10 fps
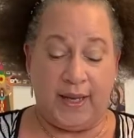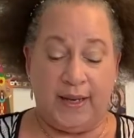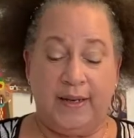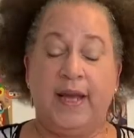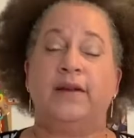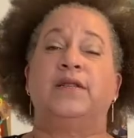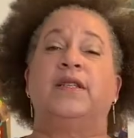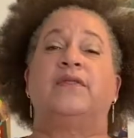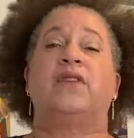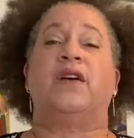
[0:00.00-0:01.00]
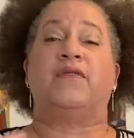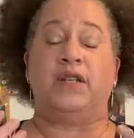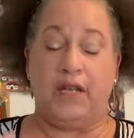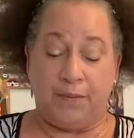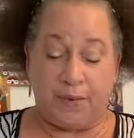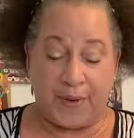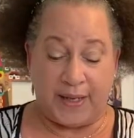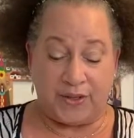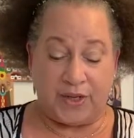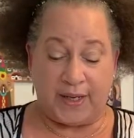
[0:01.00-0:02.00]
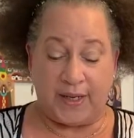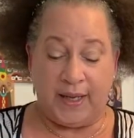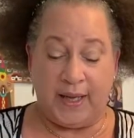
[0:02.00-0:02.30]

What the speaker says: narratives of liberation,